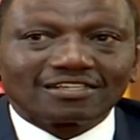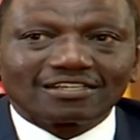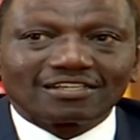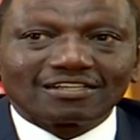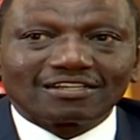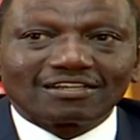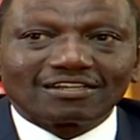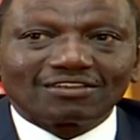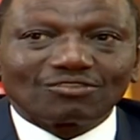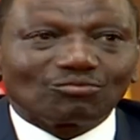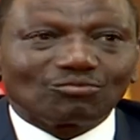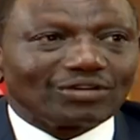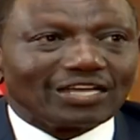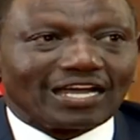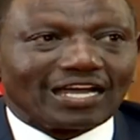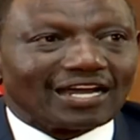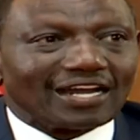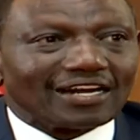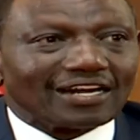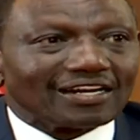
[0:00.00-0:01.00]

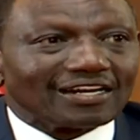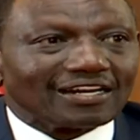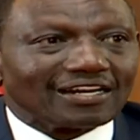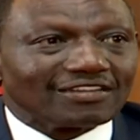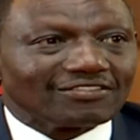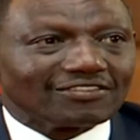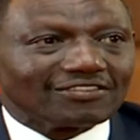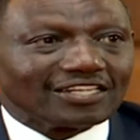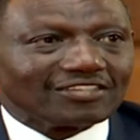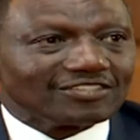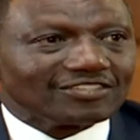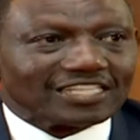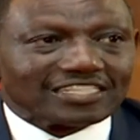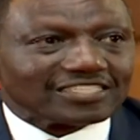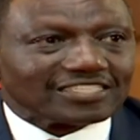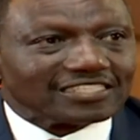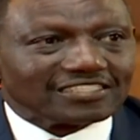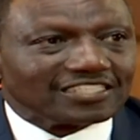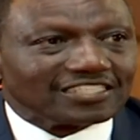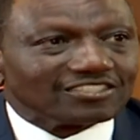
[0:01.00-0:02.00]
this
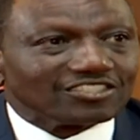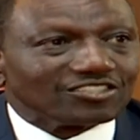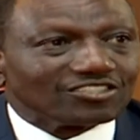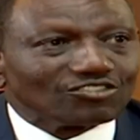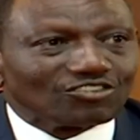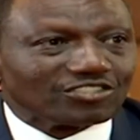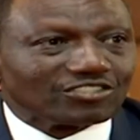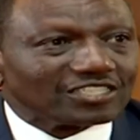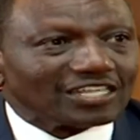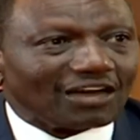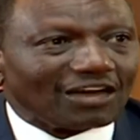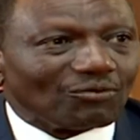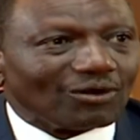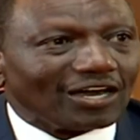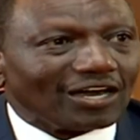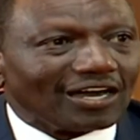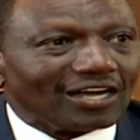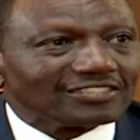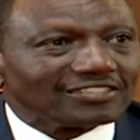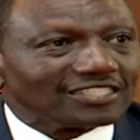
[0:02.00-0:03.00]
is not
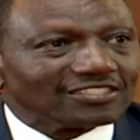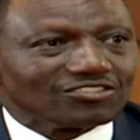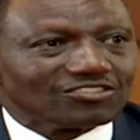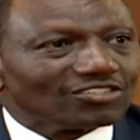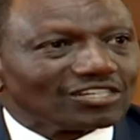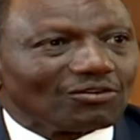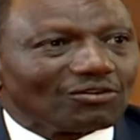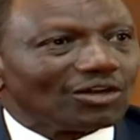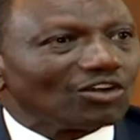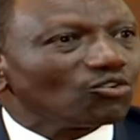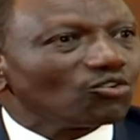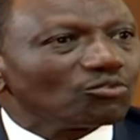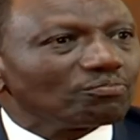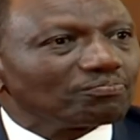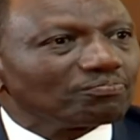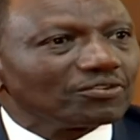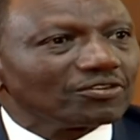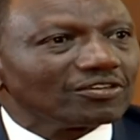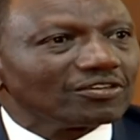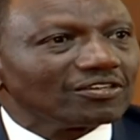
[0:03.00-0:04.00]
our group.
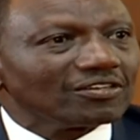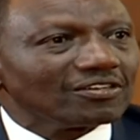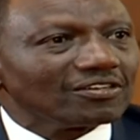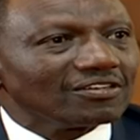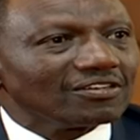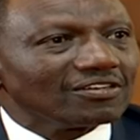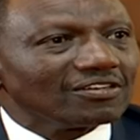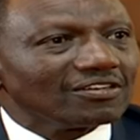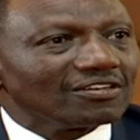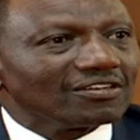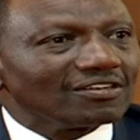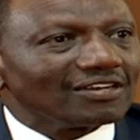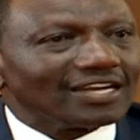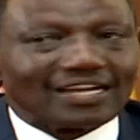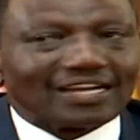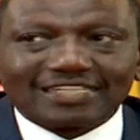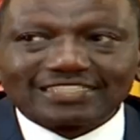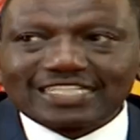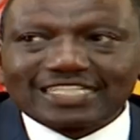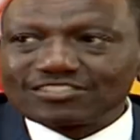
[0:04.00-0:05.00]

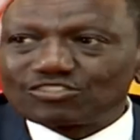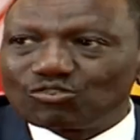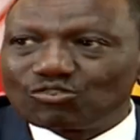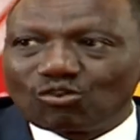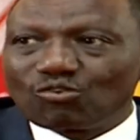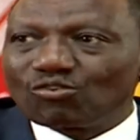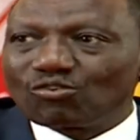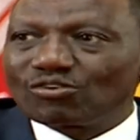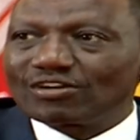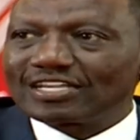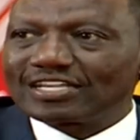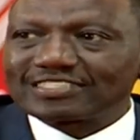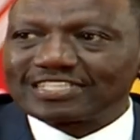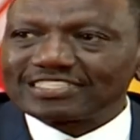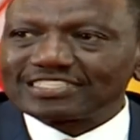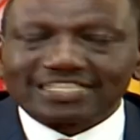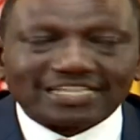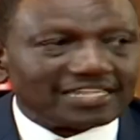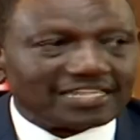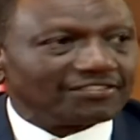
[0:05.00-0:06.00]
Let us go. Let us
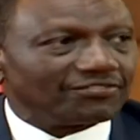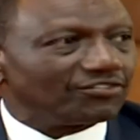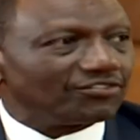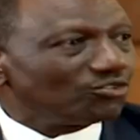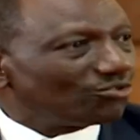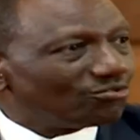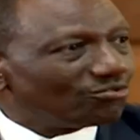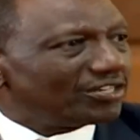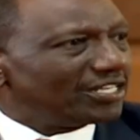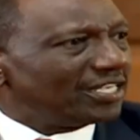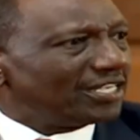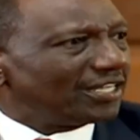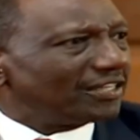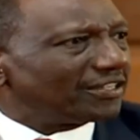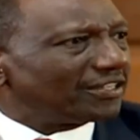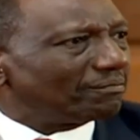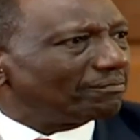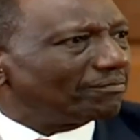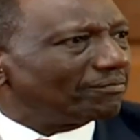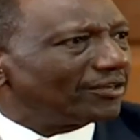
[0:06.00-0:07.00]
leave. You could hear them.
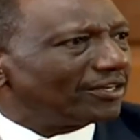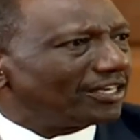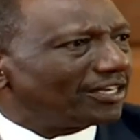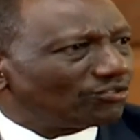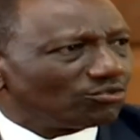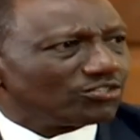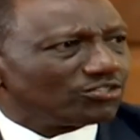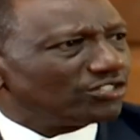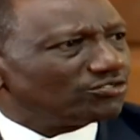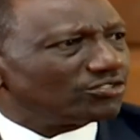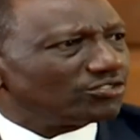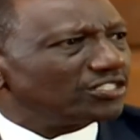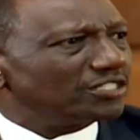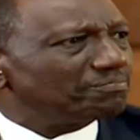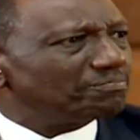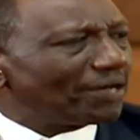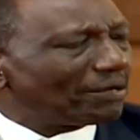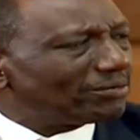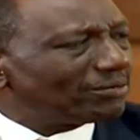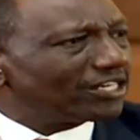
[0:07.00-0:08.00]
It was in
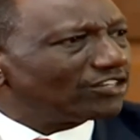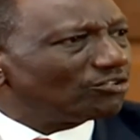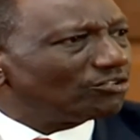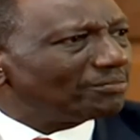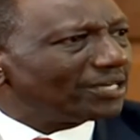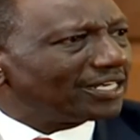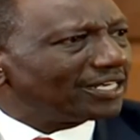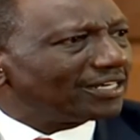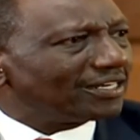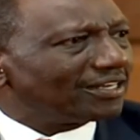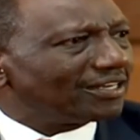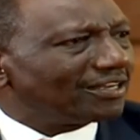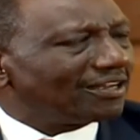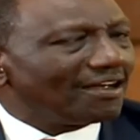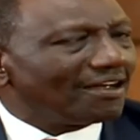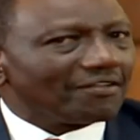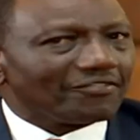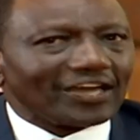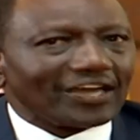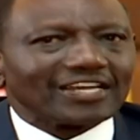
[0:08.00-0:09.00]
public domain
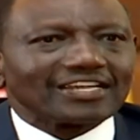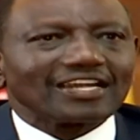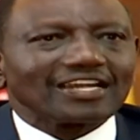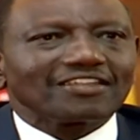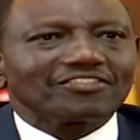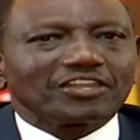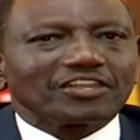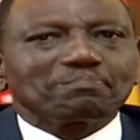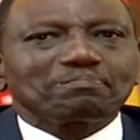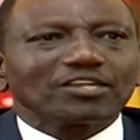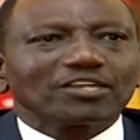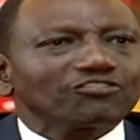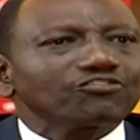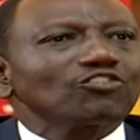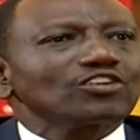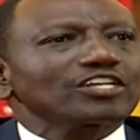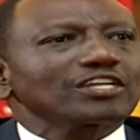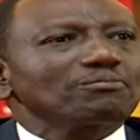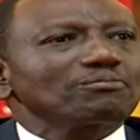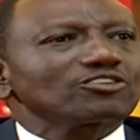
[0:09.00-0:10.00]
that the peaceful
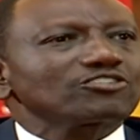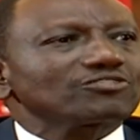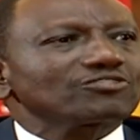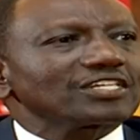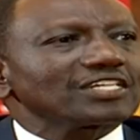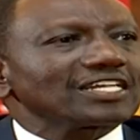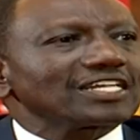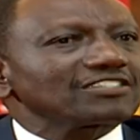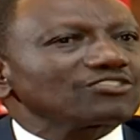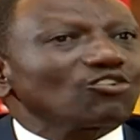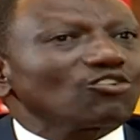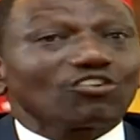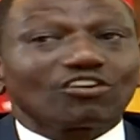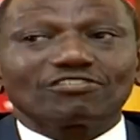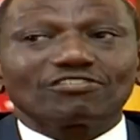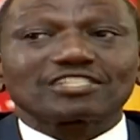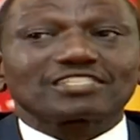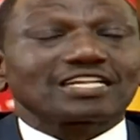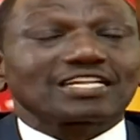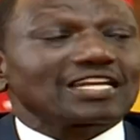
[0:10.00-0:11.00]
demonstrators all of a
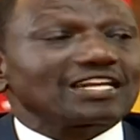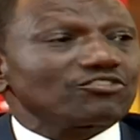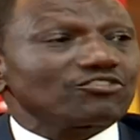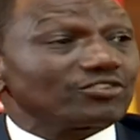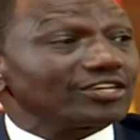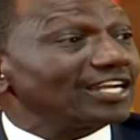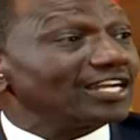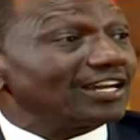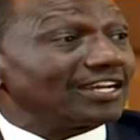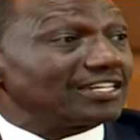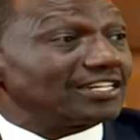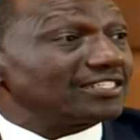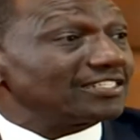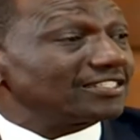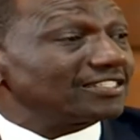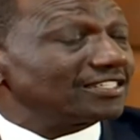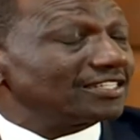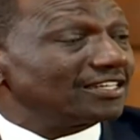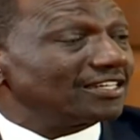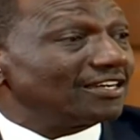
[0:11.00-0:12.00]
sudden realized
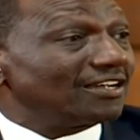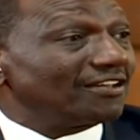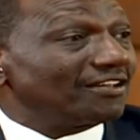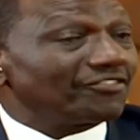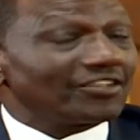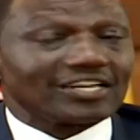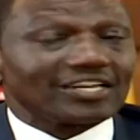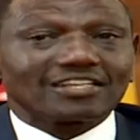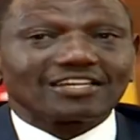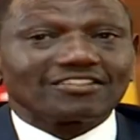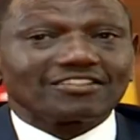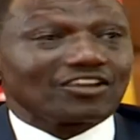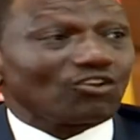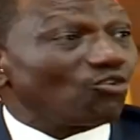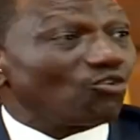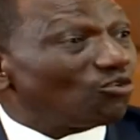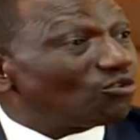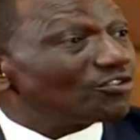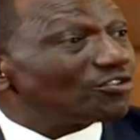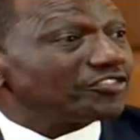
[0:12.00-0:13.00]
that the
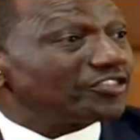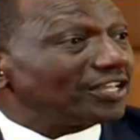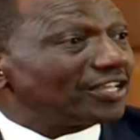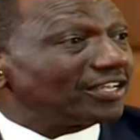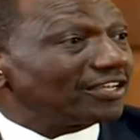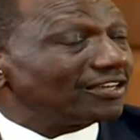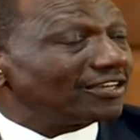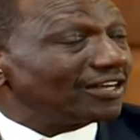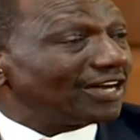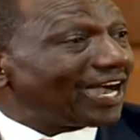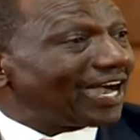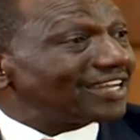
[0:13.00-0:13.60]
whole thing had